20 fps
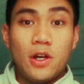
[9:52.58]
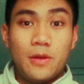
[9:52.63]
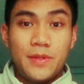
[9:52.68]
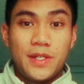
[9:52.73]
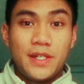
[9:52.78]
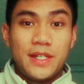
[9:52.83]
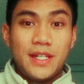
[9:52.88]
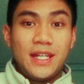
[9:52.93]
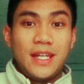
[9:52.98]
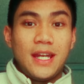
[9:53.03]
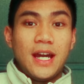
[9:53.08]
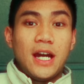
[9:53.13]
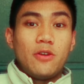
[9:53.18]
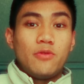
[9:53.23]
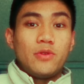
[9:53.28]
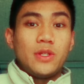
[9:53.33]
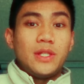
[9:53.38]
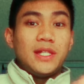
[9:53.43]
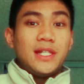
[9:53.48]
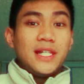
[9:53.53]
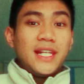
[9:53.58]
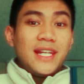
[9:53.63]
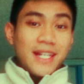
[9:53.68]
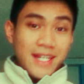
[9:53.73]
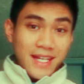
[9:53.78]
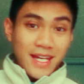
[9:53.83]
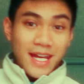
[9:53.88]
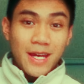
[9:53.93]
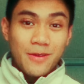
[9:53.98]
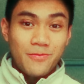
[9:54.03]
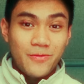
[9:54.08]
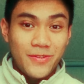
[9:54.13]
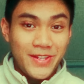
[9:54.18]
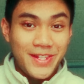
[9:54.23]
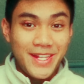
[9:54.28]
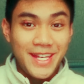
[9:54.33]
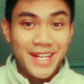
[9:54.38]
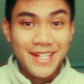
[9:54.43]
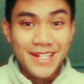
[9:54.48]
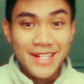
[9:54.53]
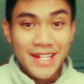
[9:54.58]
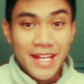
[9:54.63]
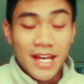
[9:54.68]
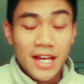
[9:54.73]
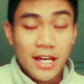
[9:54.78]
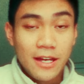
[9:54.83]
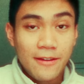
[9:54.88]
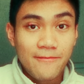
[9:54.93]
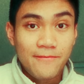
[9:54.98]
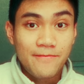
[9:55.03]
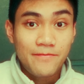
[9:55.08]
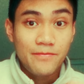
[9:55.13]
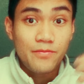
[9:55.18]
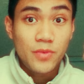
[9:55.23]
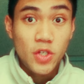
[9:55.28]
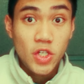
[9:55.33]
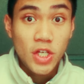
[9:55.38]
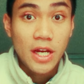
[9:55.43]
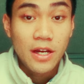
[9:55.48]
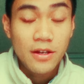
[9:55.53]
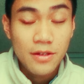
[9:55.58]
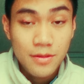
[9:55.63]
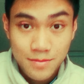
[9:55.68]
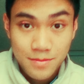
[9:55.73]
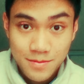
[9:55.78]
Obviously, I will link everything that I've shared